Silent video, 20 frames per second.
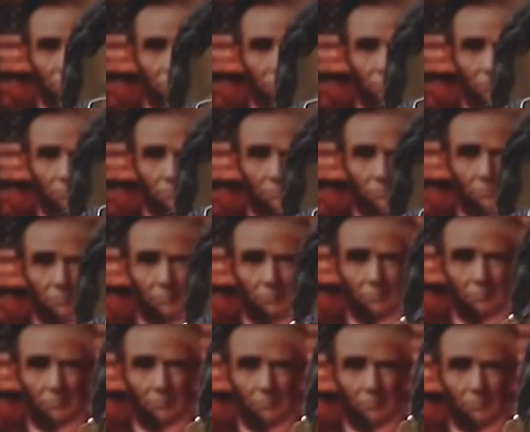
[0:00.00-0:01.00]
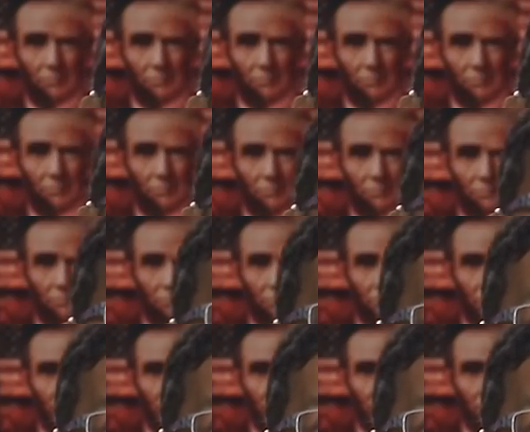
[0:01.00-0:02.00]

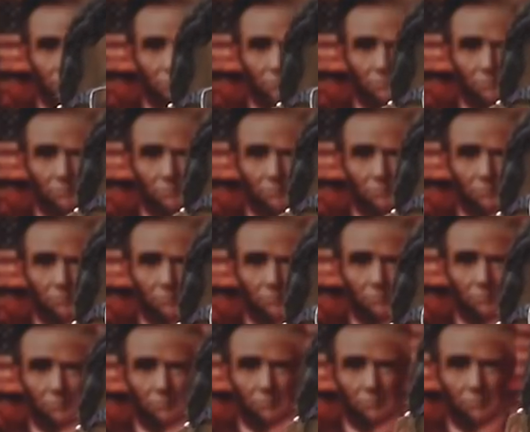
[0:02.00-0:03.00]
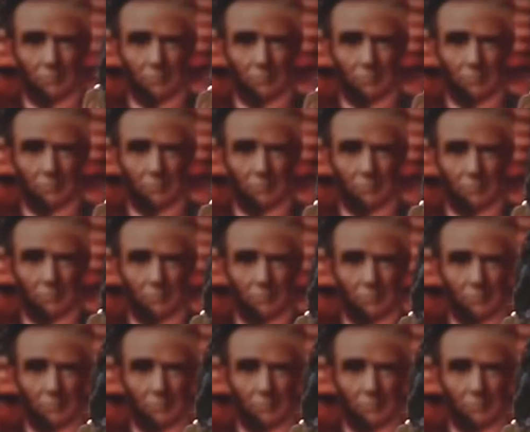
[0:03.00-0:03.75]
[no speech]